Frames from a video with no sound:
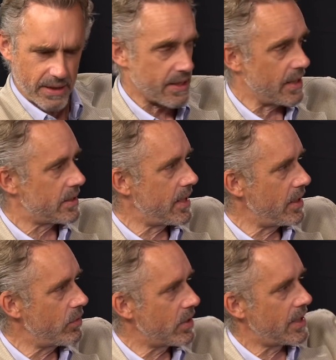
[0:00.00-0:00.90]
make sense?
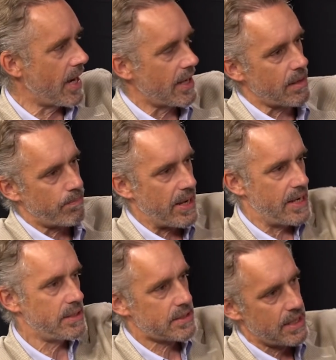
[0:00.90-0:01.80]
Then you can cut and
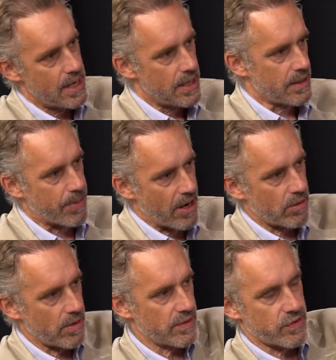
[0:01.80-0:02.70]
paste the
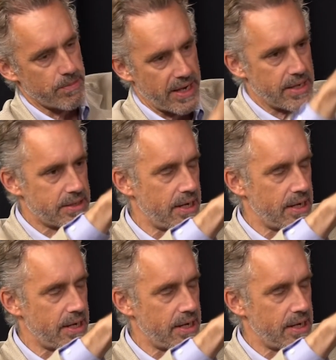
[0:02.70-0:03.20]
paragraphs from the